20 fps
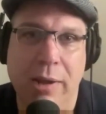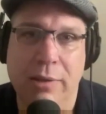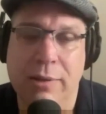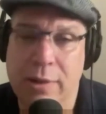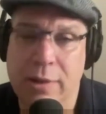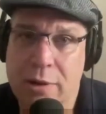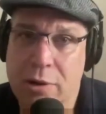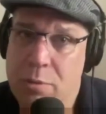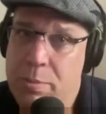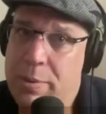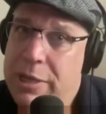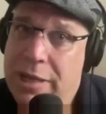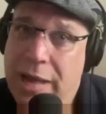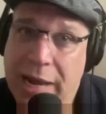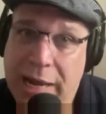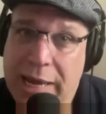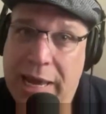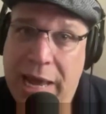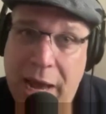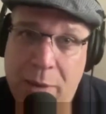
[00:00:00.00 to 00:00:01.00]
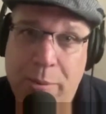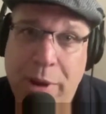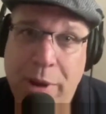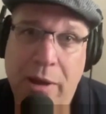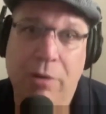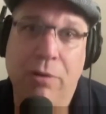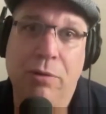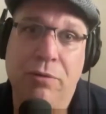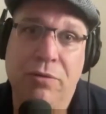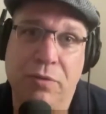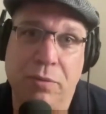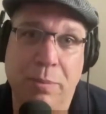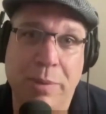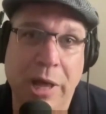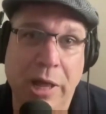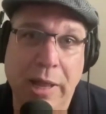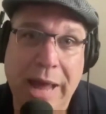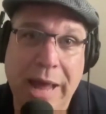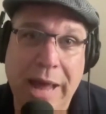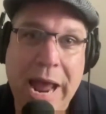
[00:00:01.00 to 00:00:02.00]
And then there'd be like gangbangers from
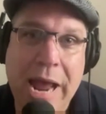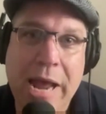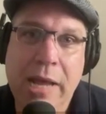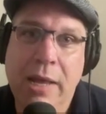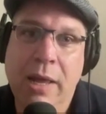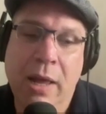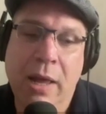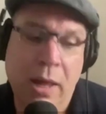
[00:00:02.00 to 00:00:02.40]
LA,